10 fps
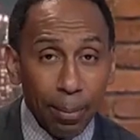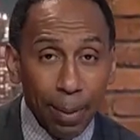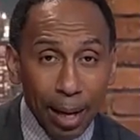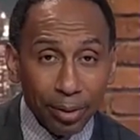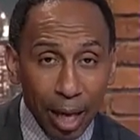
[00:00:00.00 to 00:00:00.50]

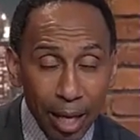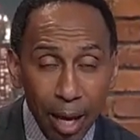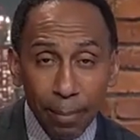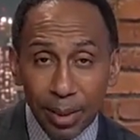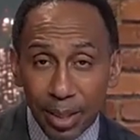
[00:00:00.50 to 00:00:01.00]
about that.
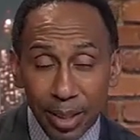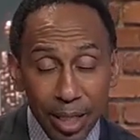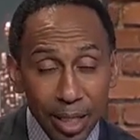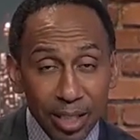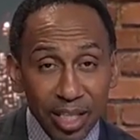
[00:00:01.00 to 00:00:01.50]
But this
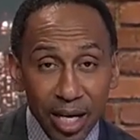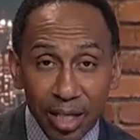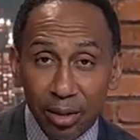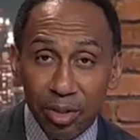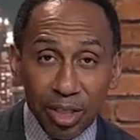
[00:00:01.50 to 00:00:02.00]
kid, Shea
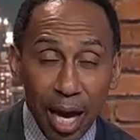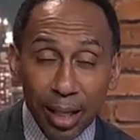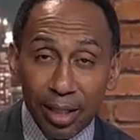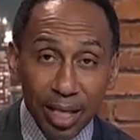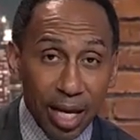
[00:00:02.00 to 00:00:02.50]

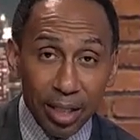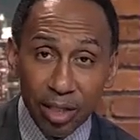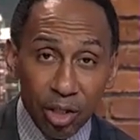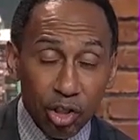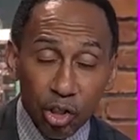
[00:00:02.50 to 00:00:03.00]
Gilgeous-Alexander,
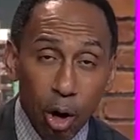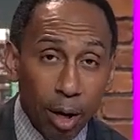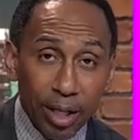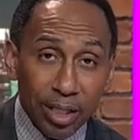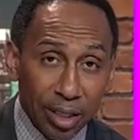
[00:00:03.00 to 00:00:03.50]
is a
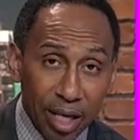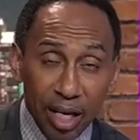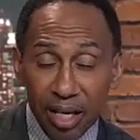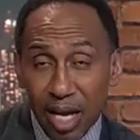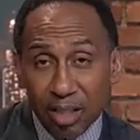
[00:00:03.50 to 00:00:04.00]
star in this
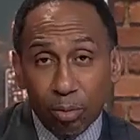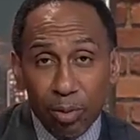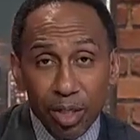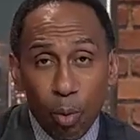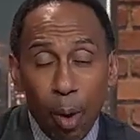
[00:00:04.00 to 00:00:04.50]
league, and that's the
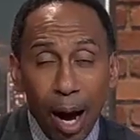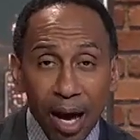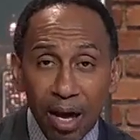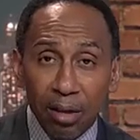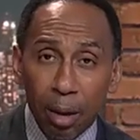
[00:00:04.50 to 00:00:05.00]
reason why
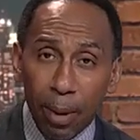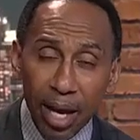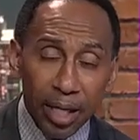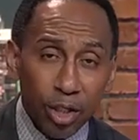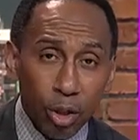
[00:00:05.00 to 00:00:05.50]
they were
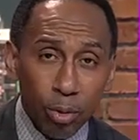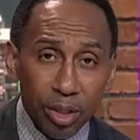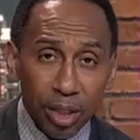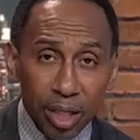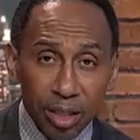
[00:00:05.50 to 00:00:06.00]
head and
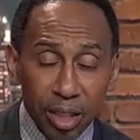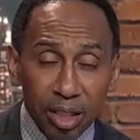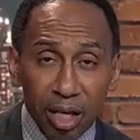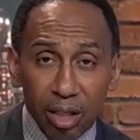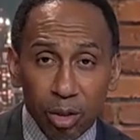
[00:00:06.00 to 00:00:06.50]
shoulders against the
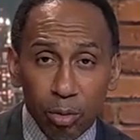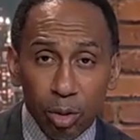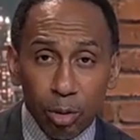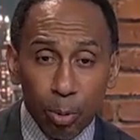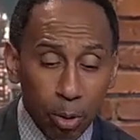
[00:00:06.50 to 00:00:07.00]
San Antonio
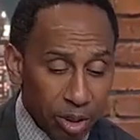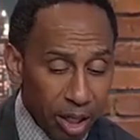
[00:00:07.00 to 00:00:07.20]
Spurs.